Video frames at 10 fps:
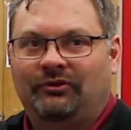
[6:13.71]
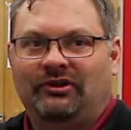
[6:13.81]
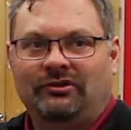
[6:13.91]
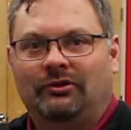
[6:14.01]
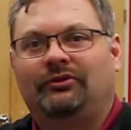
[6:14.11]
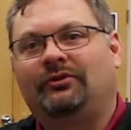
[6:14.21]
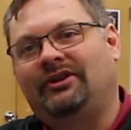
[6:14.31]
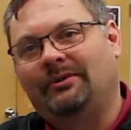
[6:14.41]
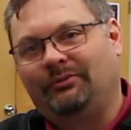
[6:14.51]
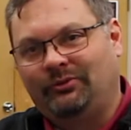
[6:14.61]
Seniors who
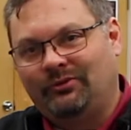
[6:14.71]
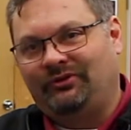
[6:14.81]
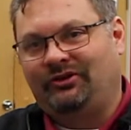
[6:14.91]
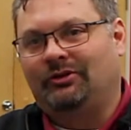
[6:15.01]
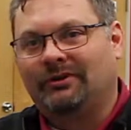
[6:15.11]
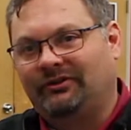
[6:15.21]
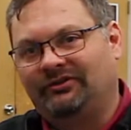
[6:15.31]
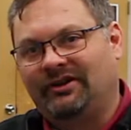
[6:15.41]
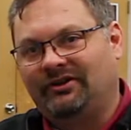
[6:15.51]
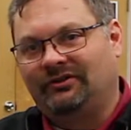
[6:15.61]
get up and do their senior
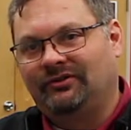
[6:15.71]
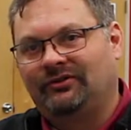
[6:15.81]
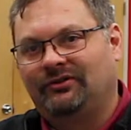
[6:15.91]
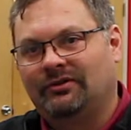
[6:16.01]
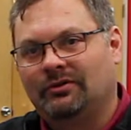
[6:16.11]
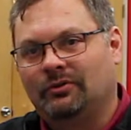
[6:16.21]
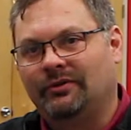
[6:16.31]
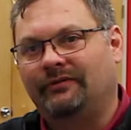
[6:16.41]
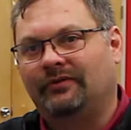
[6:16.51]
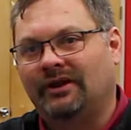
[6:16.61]
presentations
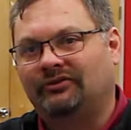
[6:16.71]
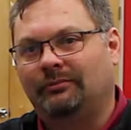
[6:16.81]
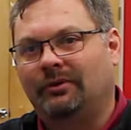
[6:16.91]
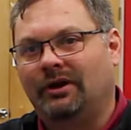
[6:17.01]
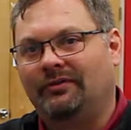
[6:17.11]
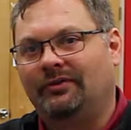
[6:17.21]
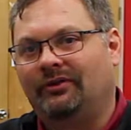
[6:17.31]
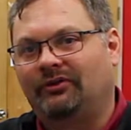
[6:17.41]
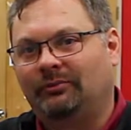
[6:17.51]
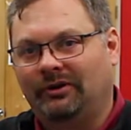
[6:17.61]
reflect upon the
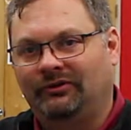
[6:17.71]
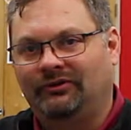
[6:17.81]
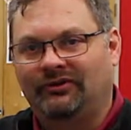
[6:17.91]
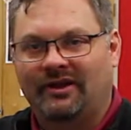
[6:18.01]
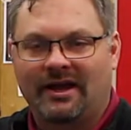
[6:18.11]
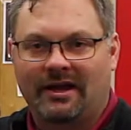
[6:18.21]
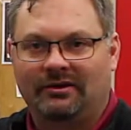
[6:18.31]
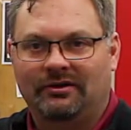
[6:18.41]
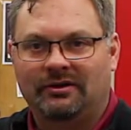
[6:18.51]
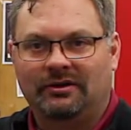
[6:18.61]
experiences they
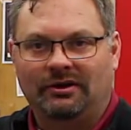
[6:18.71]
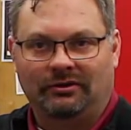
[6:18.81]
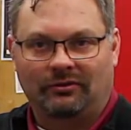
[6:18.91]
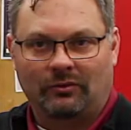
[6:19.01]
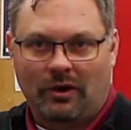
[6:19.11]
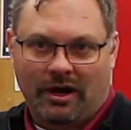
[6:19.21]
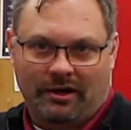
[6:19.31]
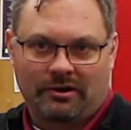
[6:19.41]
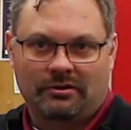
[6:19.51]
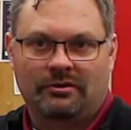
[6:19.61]
had in
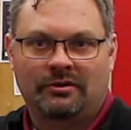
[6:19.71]
choir,